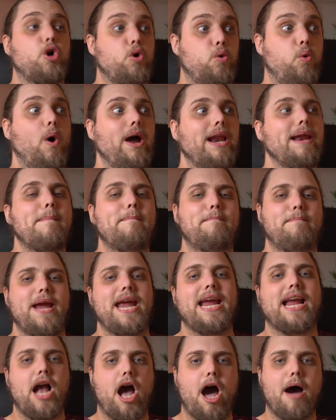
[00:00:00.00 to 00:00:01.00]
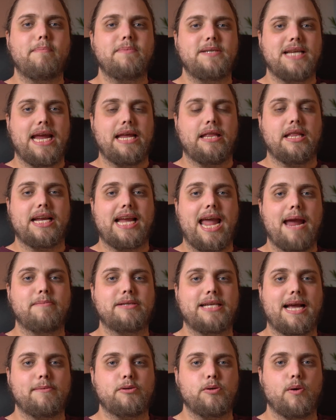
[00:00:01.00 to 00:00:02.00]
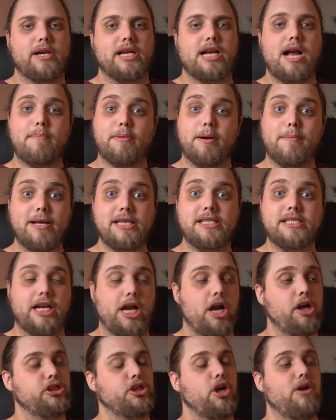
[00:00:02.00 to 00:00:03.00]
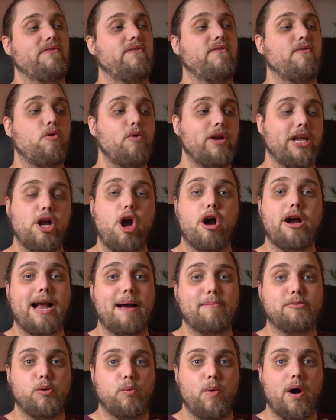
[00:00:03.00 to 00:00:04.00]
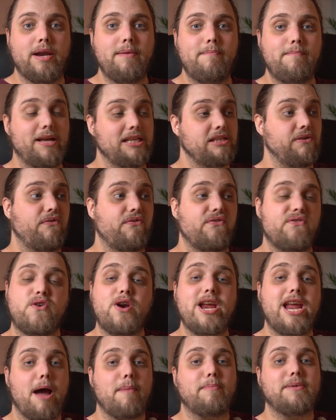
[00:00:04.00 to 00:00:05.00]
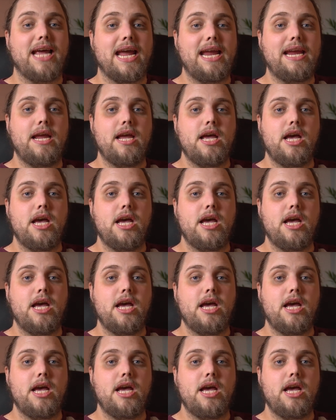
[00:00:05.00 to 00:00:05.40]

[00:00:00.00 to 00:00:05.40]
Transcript: quite a big update that came to Capture One a couple of months ago. So if you've already got Capture One, it's a free update.